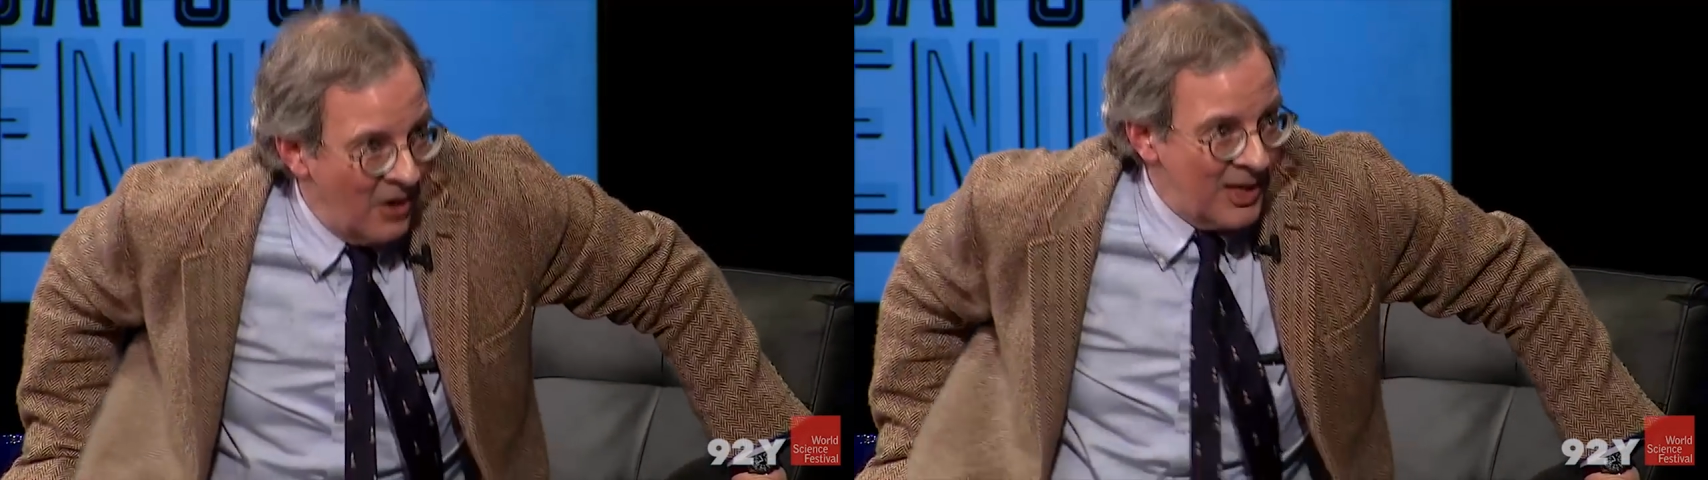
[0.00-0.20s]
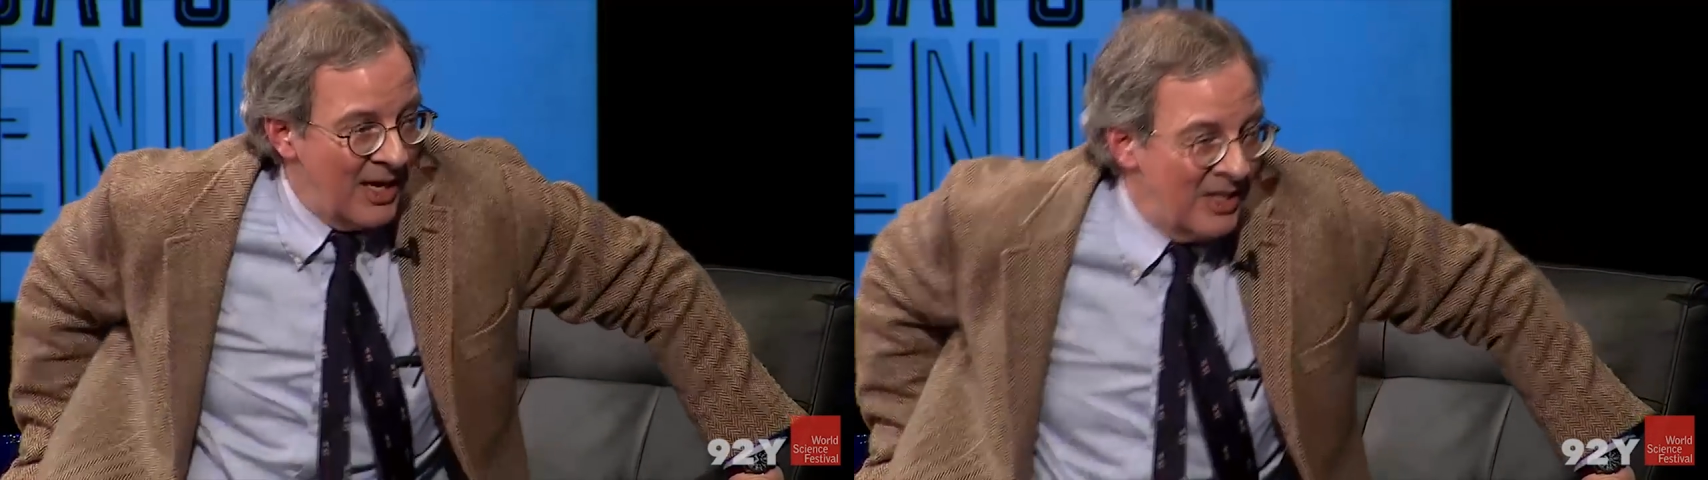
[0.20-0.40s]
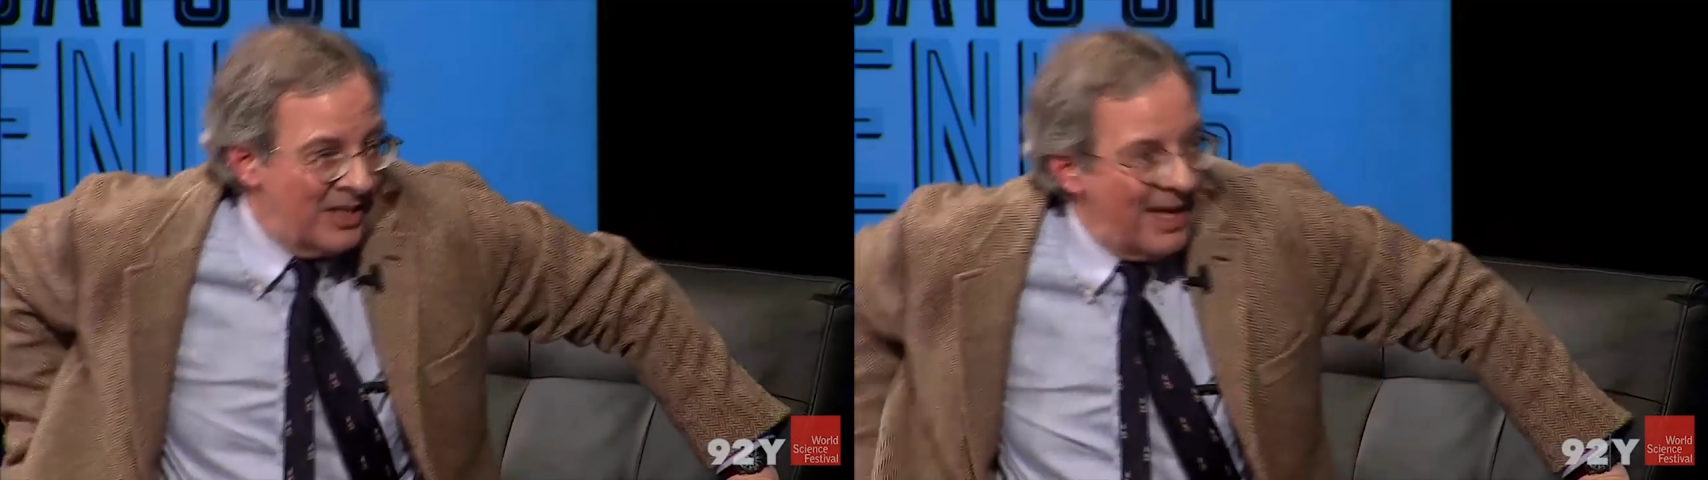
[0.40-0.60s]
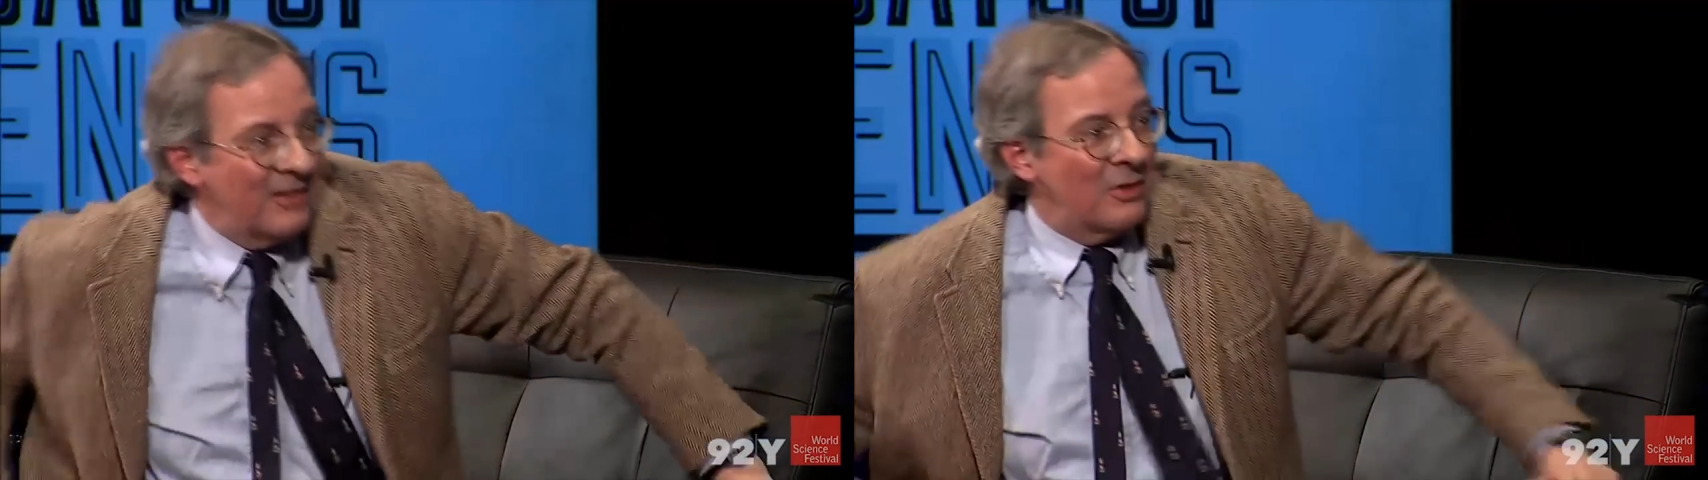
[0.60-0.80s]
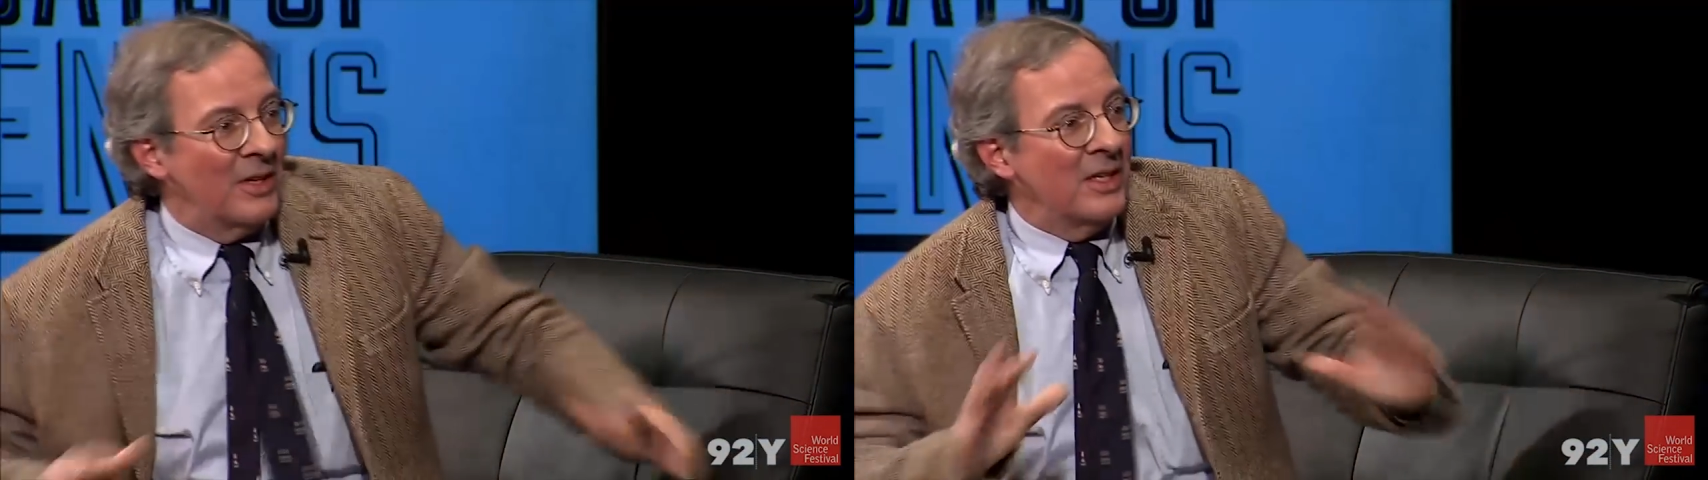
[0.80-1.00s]
Okay,
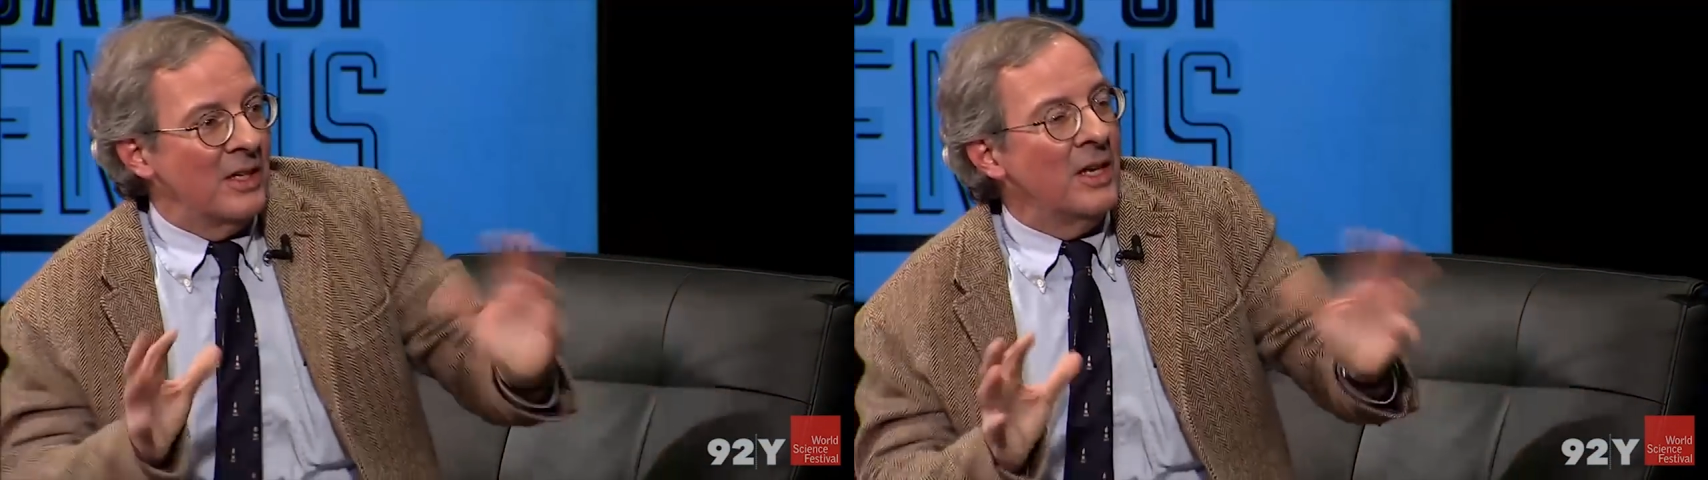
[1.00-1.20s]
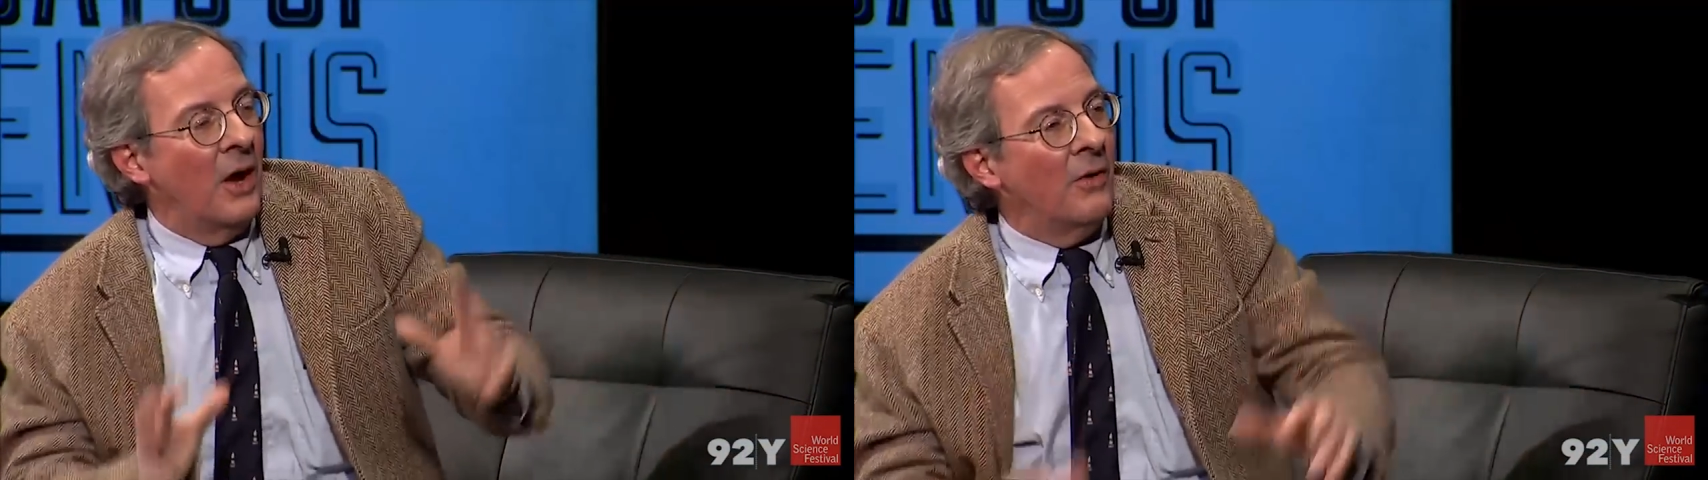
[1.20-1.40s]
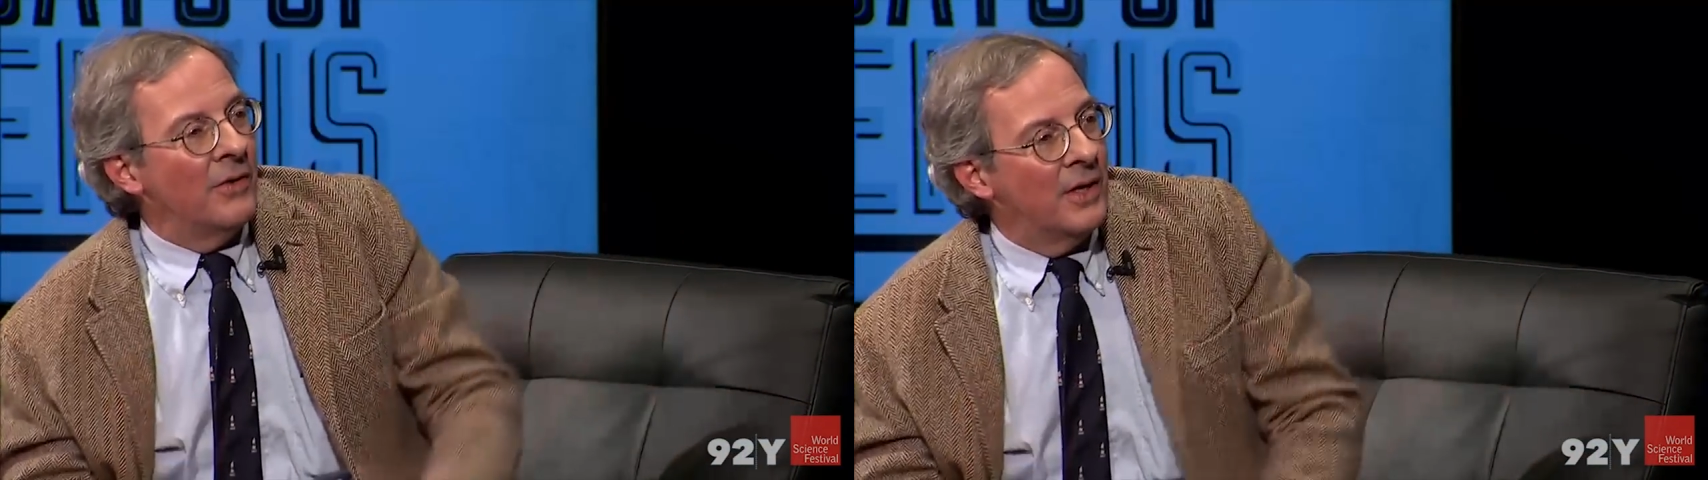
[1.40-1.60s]
that's, you It's know, not